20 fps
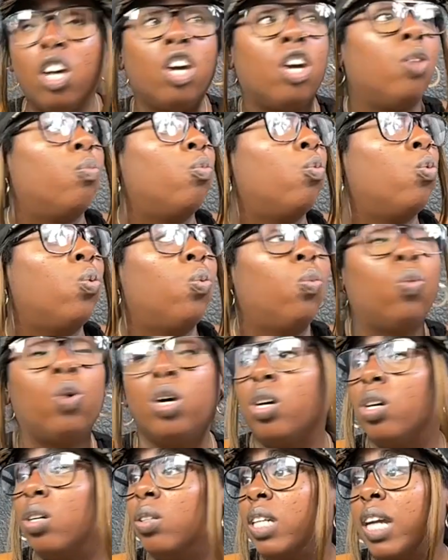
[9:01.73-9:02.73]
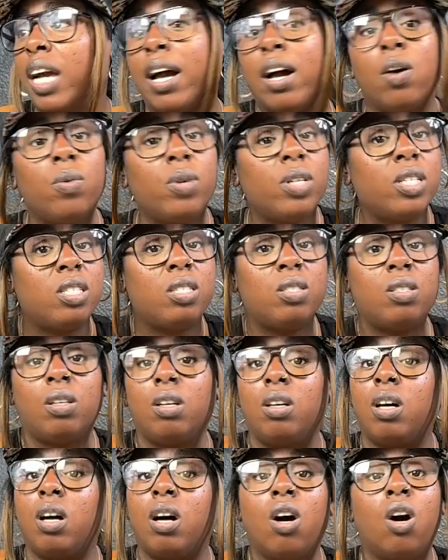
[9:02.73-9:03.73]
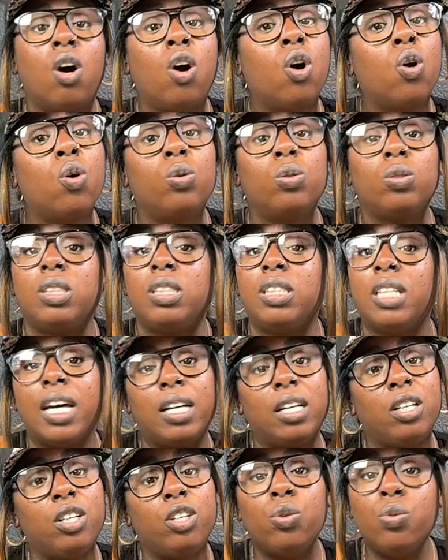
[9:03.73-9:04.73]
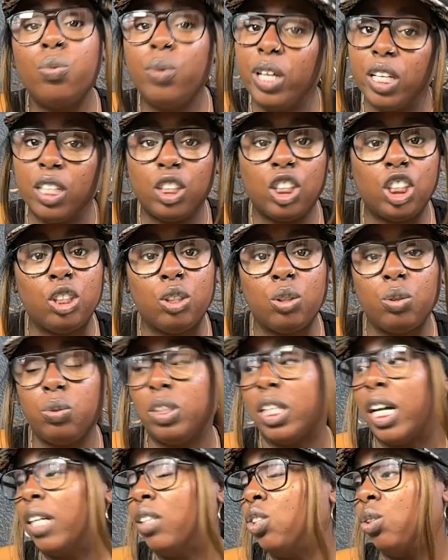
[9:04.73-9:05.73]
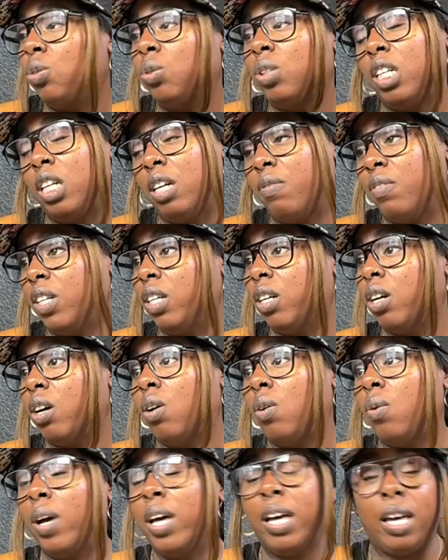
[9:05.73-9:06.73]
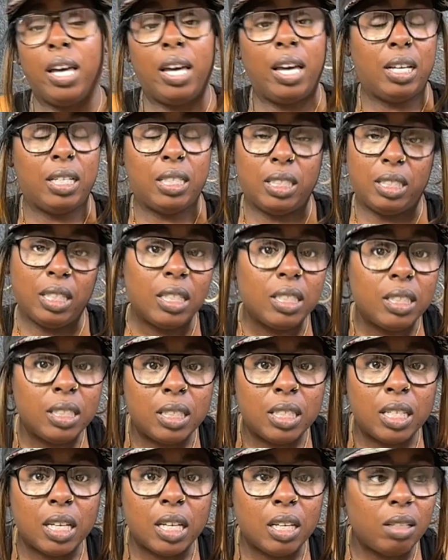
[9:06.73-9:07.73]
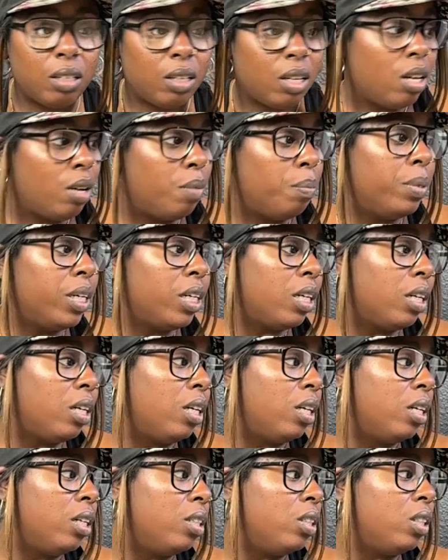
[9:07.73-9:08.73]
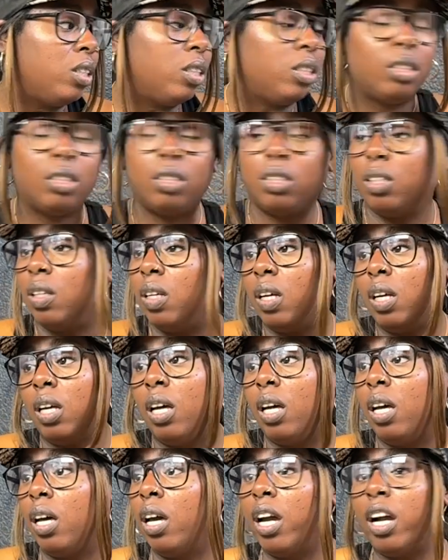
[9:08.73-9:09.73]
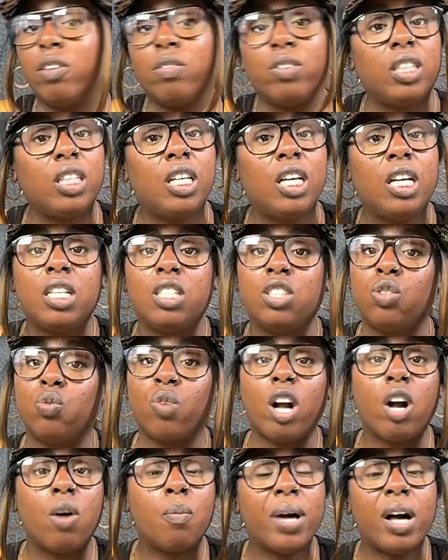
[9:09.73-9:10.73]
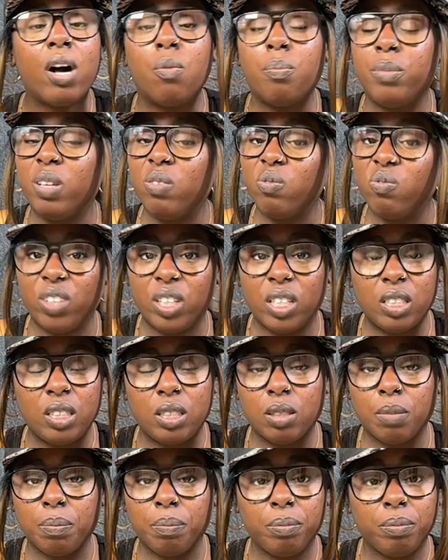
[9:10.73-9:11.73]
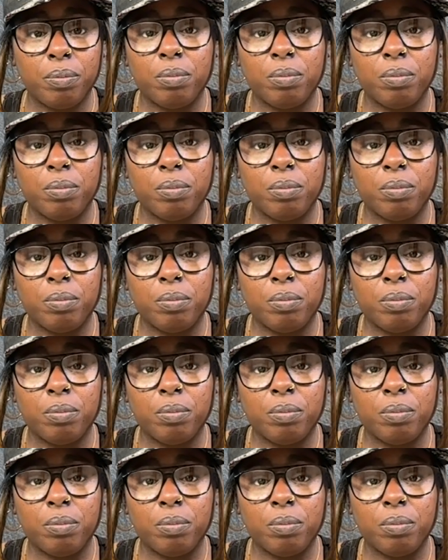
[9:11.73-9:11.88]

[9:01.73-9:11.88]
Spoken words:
And well, now it's a whole set of new issues that you didn't even know existed, because everything is round about Memphis,